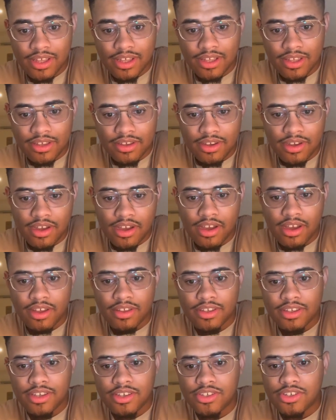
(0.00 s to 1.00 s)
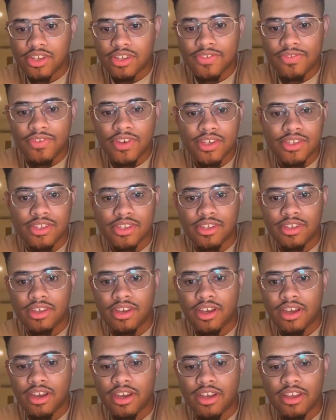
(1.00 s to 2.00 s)
Yeah, he just fixed,
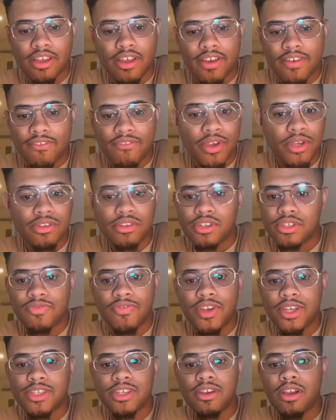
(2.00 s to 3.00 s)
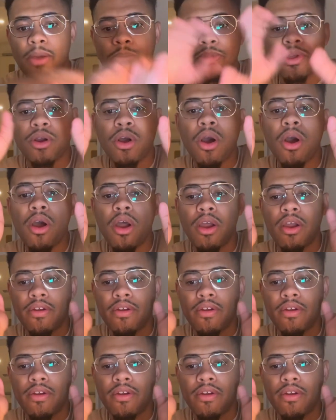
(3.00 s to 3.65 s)
yeah. Boys. Victor is fixing up the car.